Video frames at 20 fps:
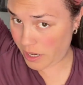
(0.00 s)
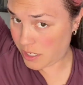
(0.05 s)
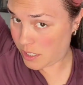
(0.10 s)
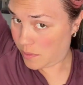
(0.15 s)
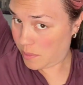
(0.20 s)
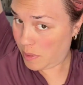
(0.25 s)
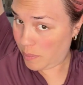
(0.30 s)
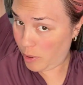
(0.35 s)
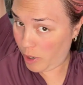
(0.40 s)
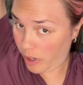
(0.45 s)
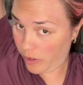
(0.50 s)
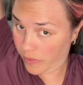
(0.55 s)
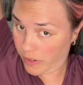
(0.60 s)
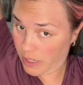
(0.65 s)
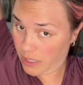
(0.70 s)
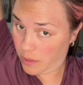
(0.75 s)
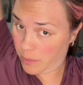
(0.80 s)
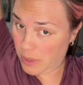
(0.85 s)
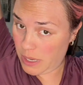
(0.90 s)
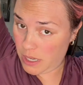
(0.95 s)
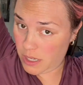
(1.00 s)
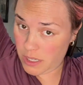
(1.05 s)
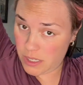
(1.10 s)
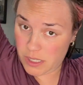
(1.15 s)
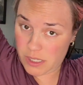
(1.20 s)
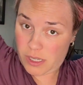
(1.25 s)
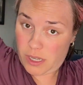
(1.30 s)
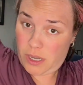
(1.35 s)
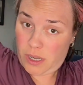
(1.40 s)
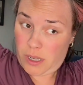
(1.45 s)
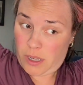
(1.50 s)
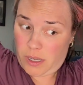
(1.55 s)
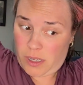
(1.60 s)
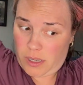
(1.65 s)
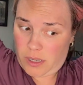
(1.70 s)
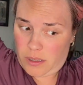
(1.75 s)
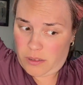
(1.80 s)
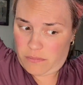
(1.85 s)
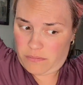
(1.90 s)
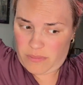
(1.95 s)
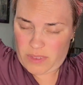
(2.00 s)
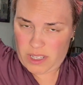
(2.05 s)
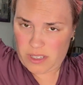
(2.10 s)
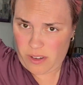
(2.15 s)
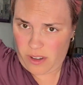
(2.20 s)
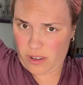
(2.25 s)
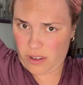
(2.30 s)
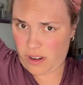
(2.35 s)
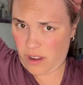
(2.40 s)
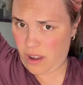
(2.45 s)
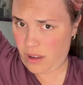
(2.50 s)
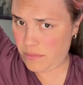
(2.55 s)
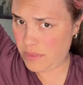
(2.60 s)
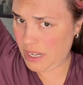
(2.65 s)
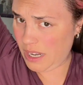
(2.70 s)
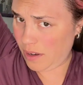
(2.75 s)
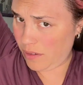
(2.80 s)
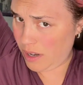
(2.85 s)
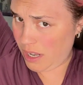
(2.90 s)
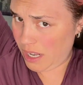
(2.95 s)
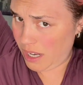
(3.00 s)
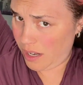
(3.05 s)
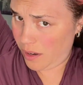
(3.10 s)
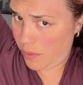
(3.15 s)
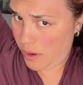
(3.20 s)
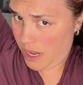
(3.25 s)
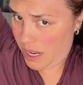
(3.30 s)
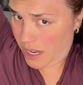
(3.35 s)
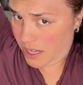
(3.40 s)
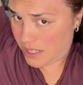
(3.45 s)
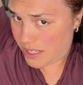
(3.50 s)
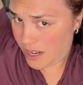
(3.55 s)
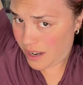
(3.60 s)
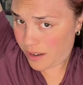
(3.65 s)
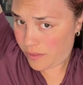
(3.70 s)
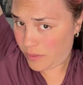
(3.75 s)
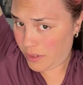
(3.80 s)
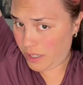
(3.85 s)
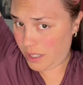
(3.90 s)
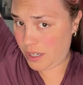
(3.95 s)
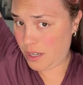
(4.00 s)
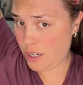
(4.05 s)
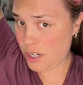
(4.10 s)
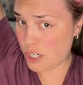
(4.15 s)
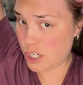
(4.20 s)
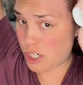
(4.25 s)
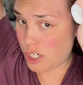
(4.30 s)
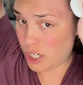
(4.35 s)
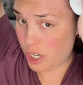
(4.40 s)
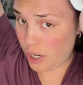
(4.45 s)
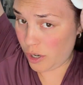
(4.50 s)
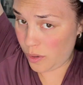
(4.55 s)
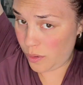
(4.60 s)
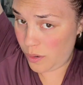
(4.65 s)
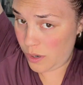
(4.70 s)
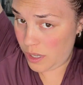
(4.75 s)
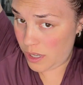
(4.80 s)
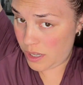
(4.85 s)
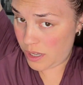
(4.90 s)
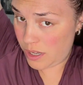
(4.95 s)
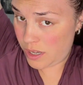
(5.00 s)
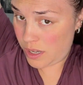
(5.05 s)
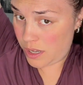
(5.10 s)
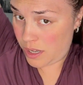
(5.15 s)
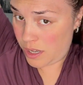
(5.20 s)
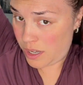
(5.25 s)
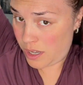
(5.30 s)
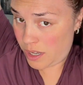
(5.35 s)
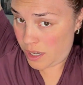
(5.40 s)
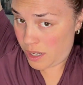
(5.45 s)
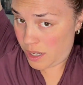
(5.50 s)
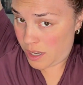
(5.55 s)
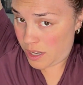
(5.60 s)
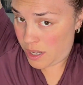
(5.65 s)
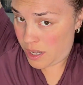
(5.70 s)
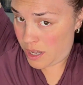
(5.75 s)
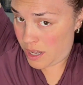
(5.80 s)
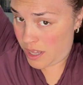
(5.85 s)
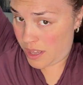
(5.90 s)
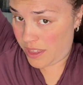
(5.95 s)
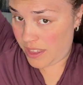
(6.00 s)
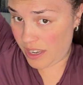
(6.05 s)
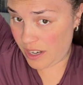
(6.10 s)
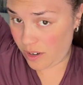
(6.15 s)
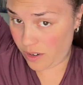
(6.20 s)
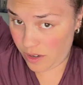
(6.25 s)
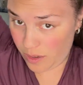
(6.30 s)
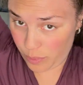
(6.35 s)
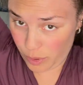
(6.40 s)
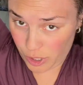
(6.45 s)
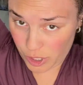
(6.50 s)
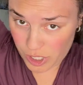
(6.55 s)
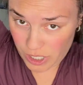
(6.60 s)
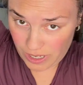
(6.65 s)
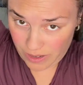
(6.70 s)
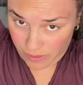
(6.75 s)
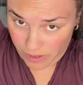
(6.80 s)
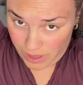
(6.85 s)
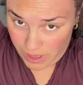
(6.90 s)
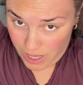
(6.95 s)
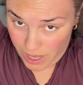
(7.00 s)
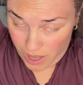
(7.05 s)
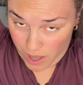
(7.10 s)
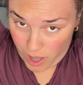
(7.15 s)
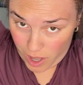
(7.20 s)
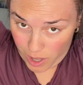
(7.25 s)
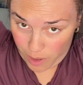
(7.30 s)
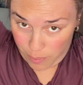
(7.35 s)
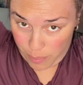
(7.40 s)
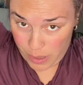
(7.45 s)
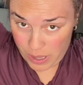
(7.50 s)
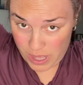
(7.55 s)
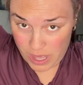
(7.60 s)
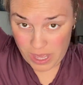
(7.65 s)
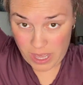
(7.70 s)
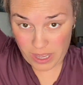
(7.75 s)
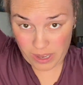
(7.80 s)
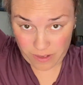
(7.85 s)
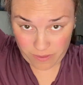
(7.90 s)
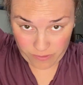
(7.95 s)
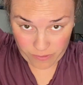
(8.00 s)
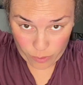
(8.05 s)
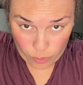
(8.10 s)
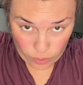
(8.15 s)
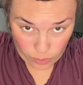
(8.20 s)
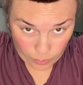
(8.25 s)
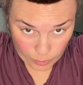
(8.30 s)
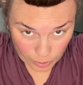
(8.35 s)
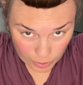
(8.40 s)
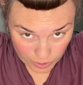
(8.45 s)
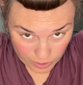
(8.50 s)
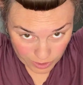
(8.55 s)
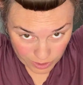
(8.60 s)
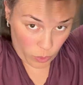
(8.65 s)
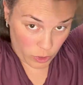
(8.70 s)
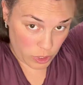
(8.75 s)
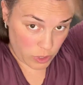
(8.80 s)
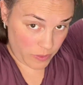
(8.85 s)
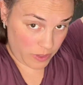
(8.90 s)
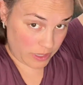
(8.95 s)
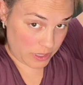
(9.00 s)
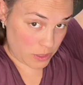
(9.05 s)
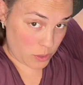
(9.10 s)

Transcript: to be perfect because it's all gonna come down anyway. It's not really gonna show. Then you're gonna brush everything up and forward. Once you've got this